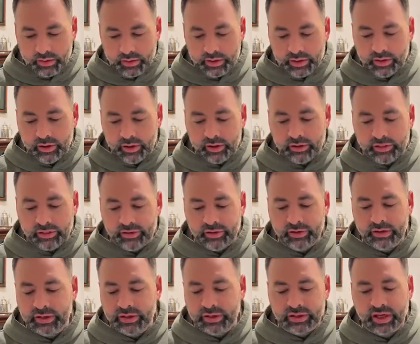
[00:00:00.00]
There are
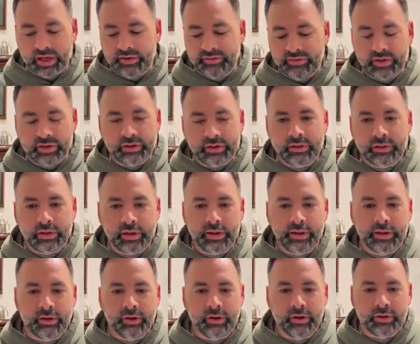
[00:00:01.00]
37
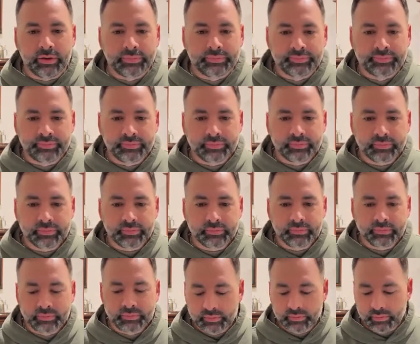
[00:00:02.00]
in all.
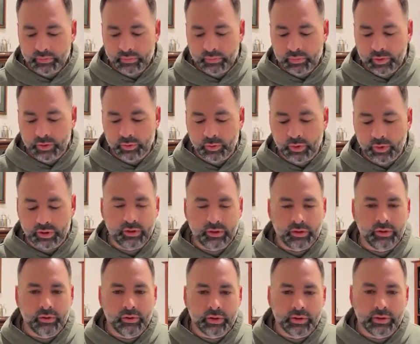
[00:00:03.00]
The word of
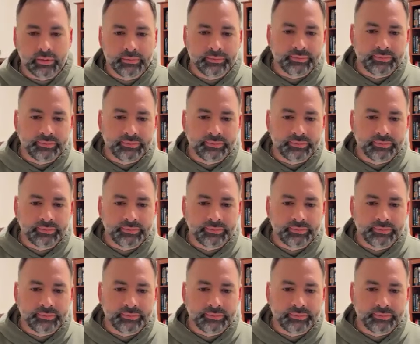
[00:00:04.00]
the Lord.